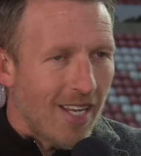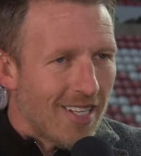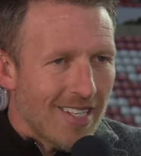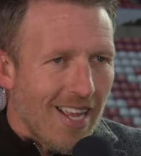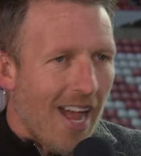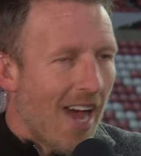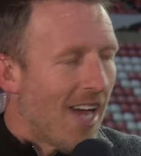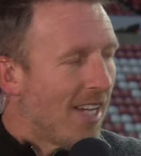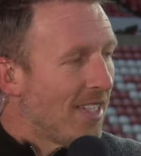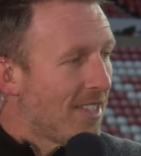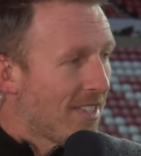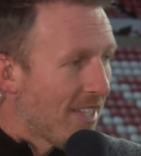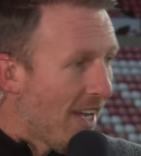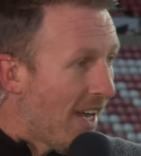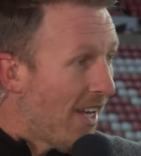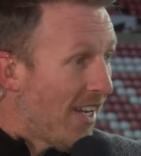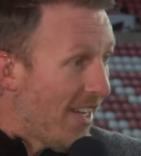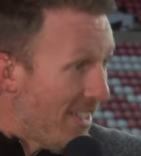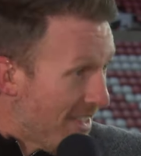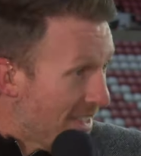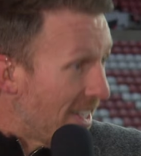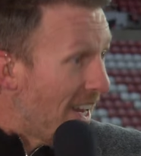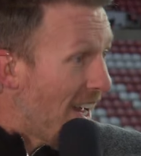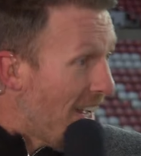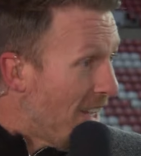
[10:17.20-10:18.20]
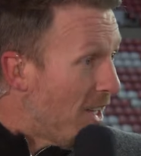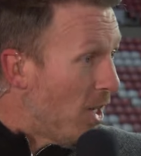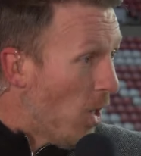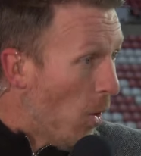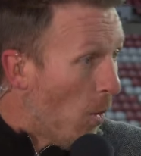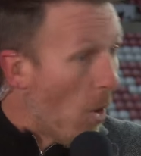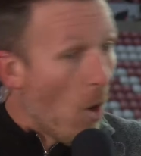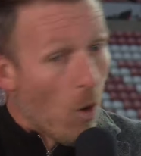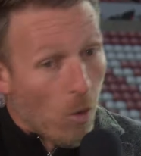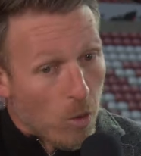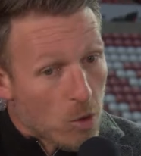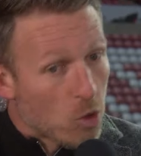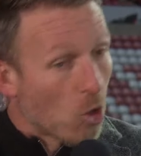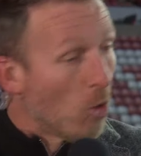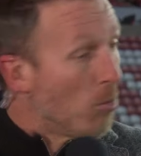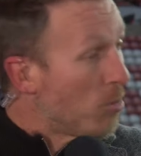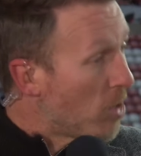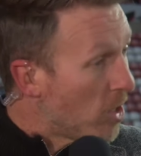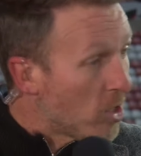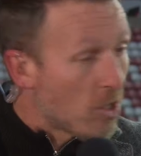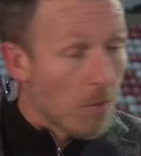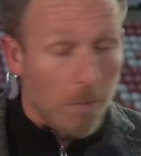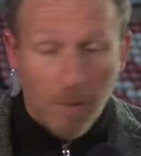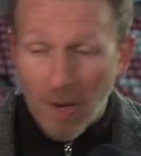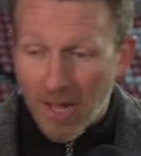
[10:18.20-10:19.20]
Hindsight, isn't it? You know, yeah. it always comes
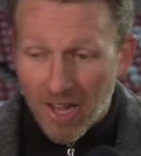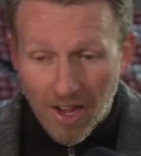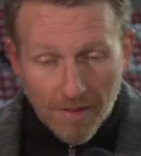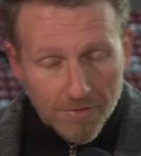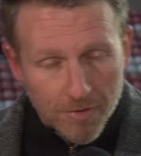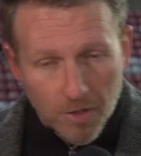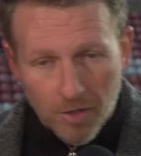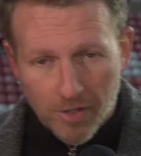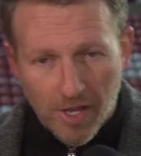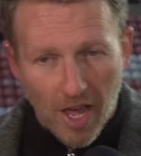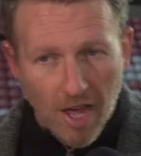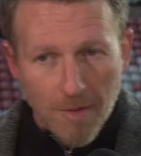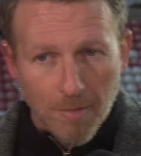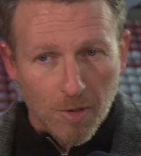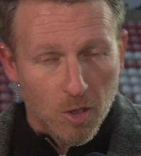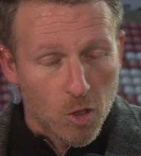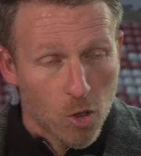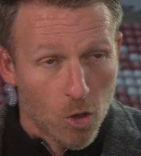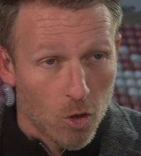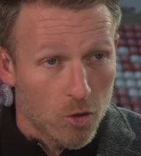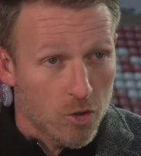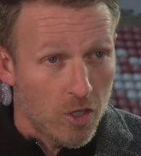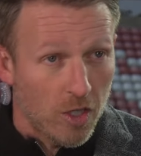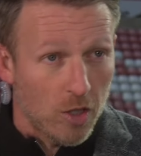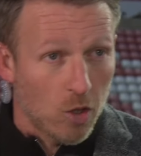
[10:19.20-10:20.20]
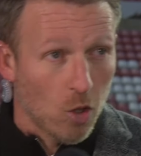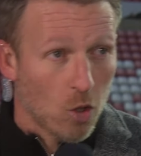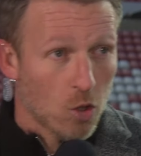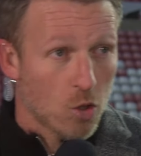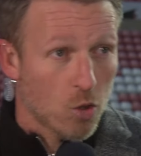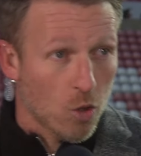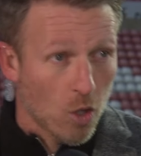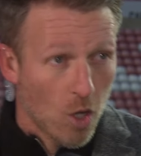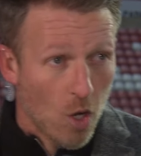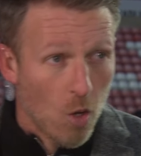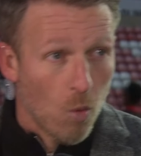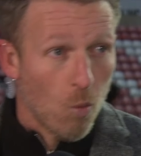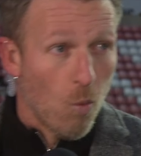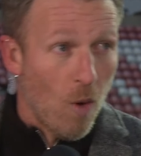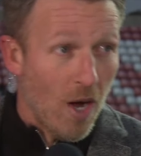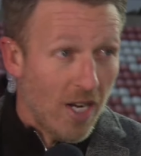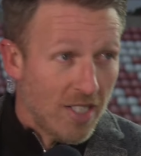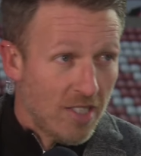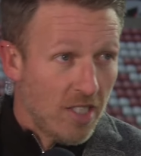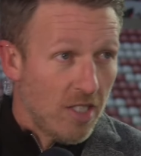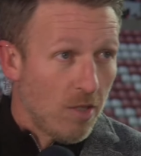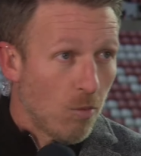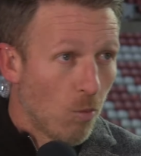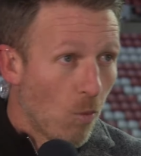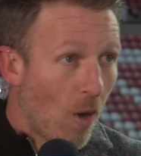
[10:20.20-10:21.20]
into play after a game. Of course, it does. Why is
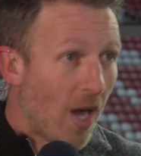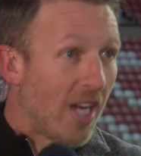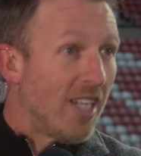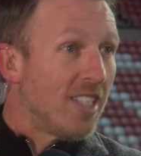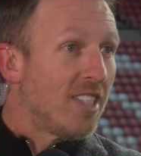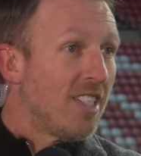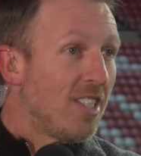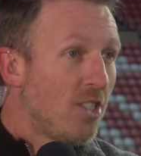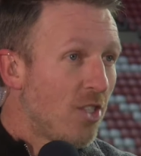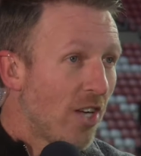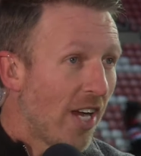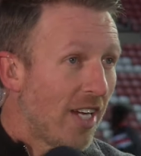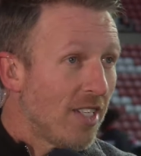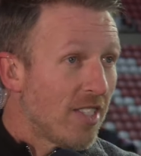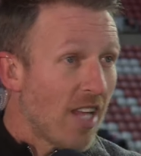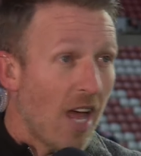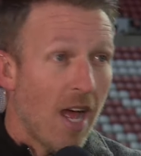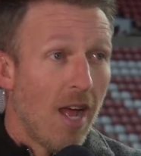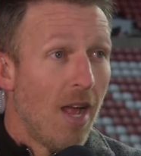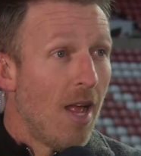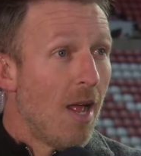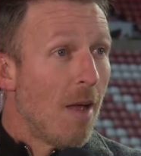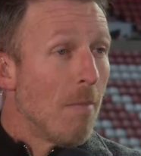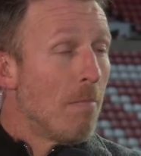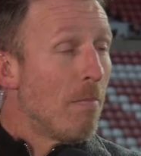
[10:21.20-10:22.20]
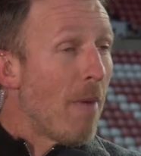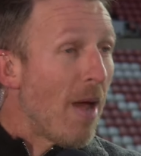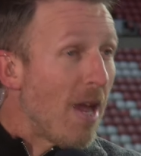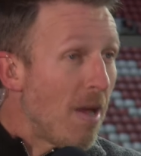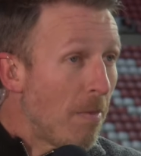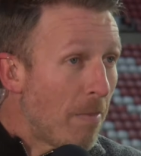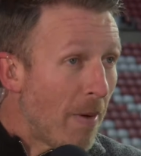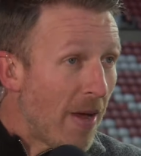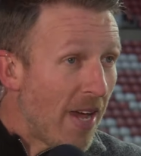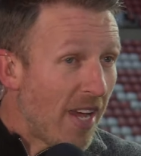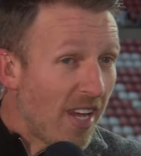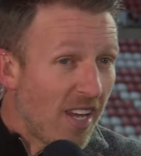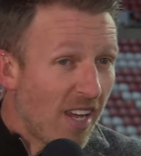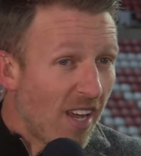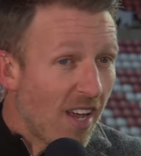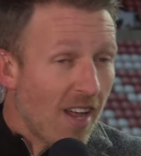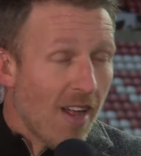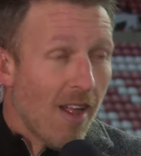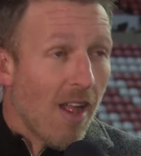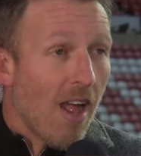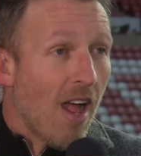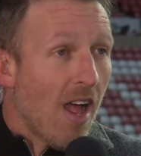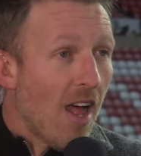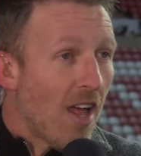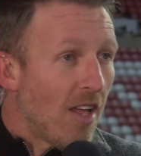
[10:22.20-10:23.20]
he? Why has he changed that? Maybe,
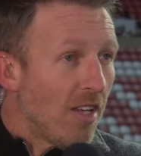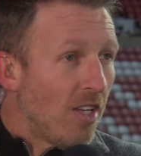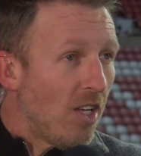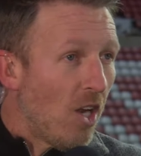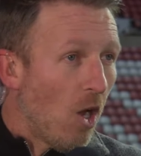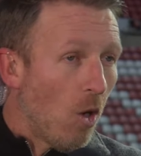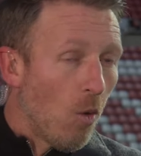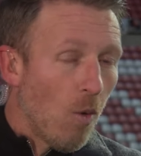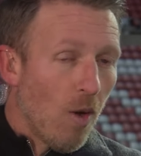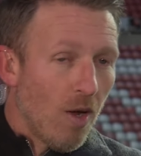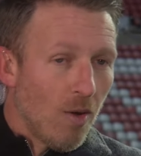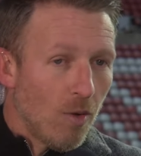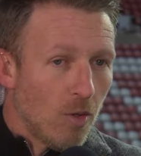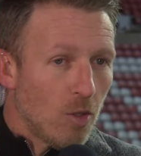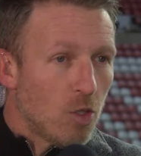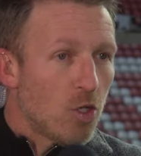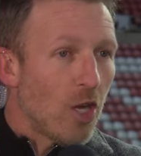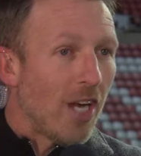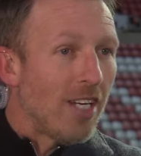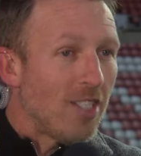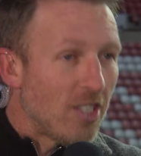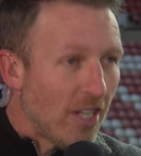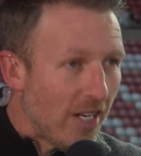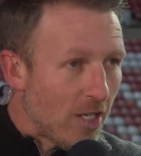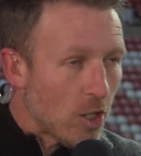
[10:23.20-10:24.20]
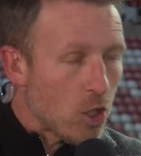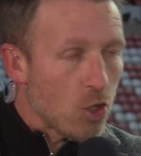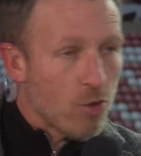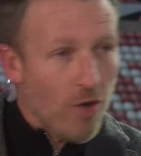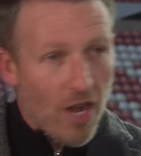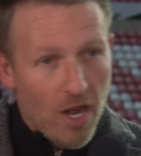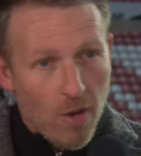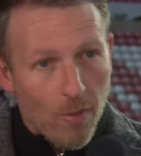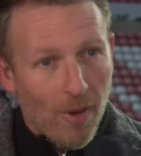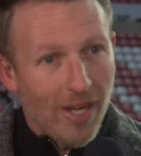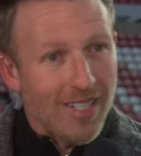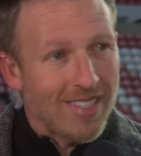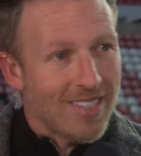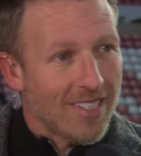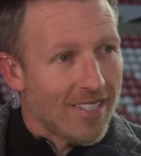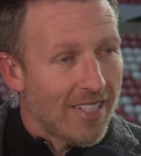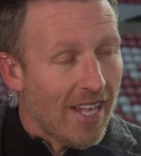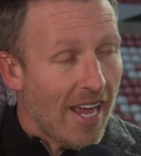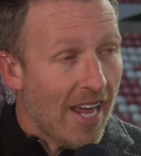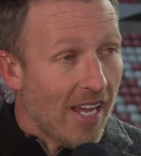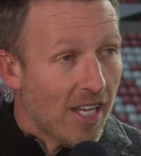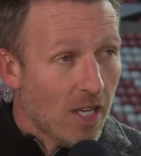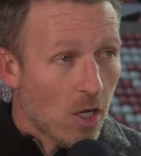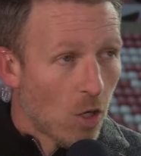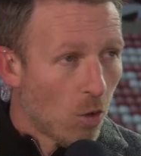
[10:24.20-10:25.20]
you know, changing it straight away
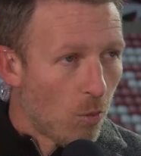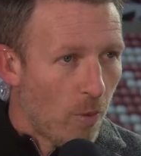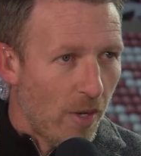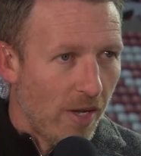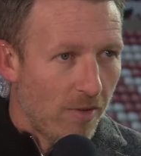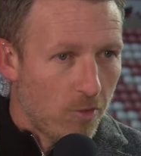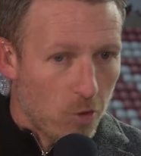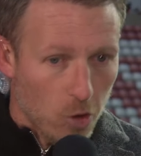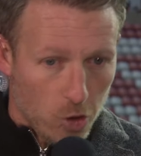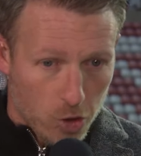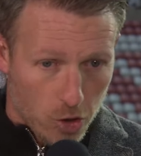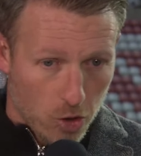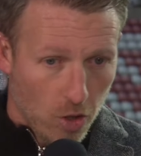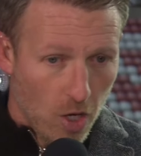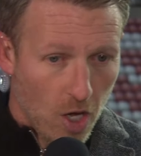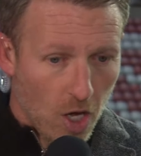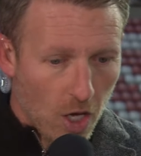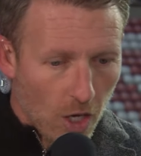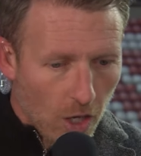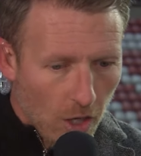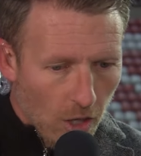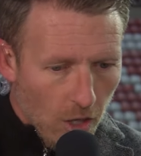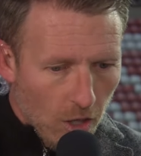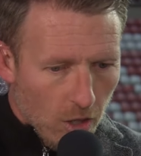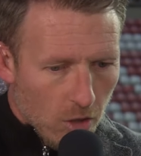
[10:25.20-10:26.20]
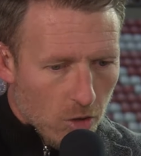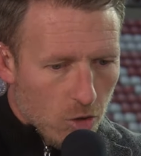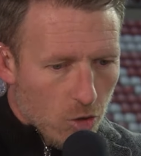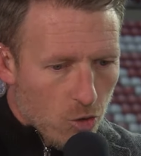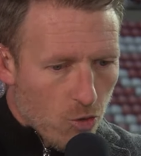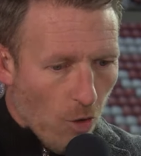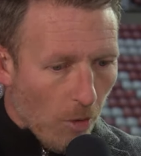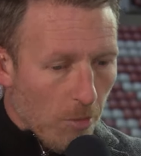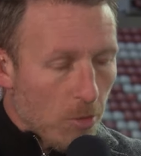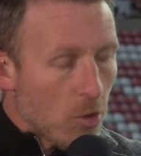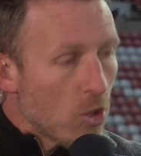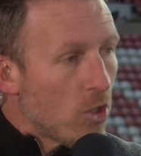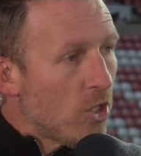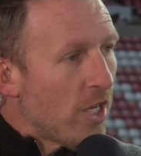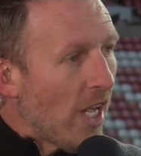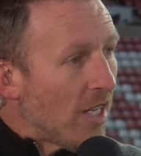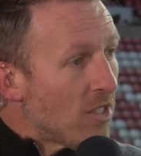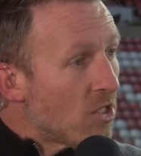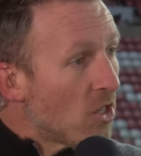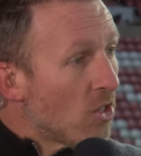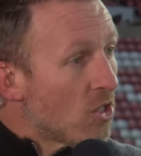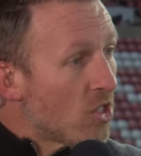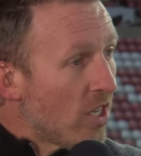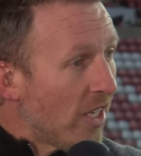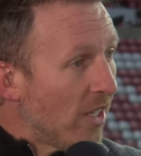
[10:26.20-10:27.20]
today. Could we have just dropped
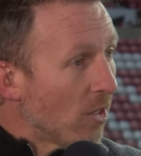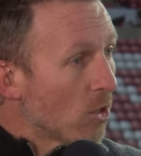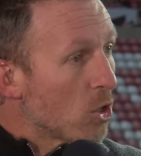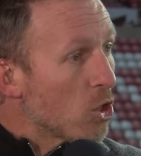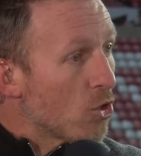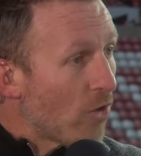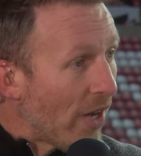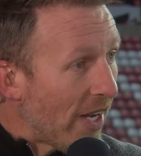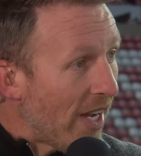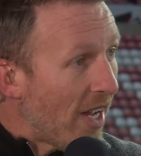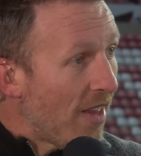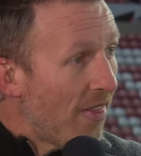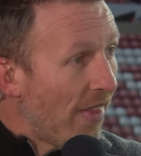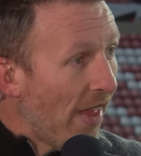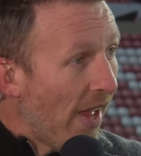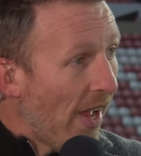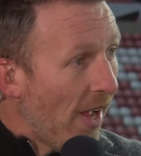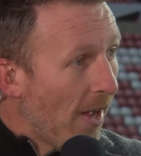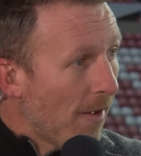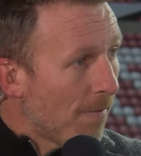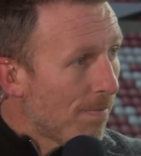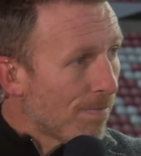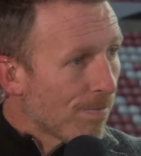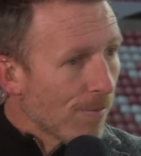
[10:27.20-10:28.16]
Jenson Seelt straight in there?